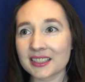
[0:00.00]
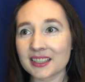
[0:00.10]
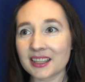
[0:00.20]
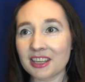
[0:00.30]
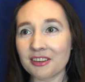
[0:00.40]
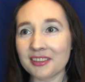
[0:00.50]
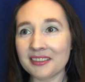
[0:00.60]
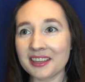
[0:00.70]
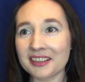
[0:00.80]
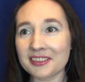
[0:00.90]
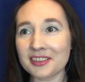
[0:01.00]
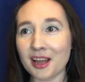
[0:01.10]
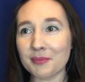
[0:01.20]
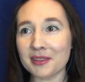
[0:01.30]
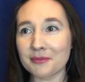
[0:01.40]
The only thing
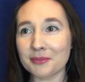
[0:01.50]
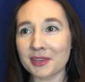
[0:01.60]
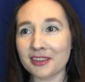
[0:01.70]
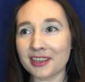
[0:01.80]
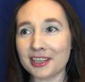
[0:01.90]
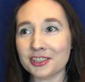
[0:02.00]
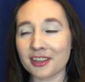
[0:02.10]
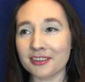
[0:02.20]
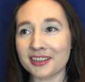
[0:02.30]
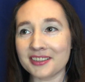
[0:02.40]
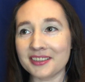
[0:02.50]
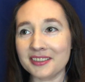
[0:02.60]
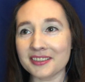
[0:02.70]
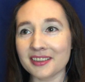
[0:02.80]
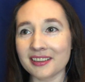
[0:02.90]
stopping them from killing each other is
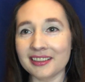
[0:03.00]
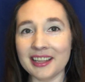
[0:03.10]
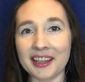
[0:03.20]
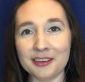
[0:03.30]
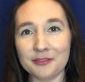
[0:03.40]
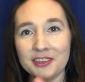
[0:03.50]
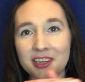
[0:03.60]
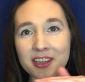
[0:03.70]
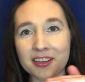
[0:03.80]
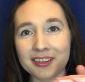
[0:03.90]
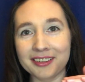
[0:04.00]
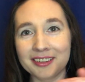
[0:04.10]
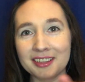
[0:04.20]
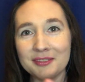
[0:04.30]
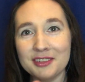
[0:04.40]
this light veneer
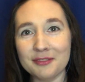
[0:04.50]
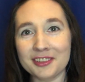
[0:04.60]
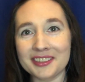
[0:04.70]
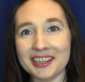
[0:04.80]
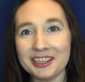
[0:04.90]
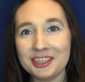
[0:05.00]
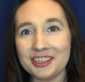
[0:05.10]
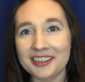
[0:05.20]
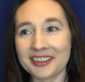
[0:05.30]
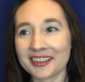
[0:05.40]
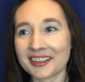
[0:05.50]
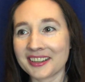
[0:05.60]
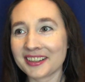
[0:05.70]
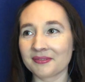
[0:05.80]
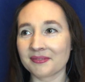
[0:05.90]
of civilization.
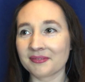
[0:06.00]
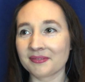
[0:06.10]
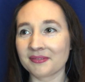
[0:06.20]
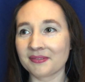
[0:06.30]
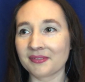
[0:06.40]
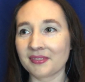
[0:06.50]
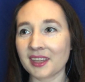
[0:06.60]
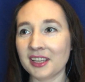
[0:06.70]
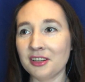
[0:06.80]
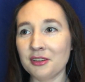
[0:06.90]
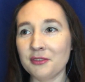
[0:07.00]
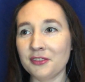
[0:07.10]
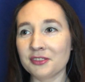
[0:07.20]
I know you feel